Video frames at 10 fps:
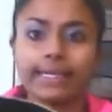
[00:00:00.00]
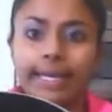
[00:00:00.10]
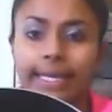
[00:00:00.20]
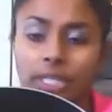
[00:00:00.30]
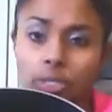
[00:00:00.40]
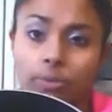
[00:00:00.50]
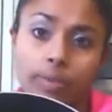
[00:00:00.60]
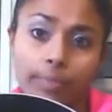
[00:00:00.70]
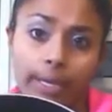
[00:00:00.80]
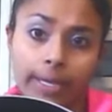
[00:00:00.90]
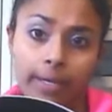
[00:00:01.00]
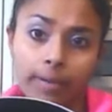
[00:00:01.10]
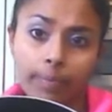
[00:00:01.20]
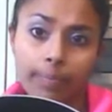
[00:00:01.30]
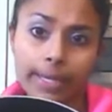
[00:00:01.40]
I like to use a
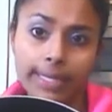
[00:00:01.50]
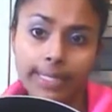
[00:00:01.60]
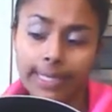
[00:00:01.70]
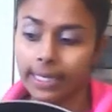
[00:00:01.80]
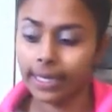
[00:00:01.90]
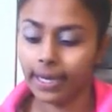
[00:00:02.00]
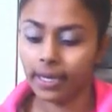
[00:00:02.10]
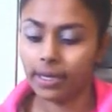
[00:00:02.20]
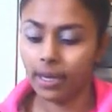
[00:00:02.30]
big skillet.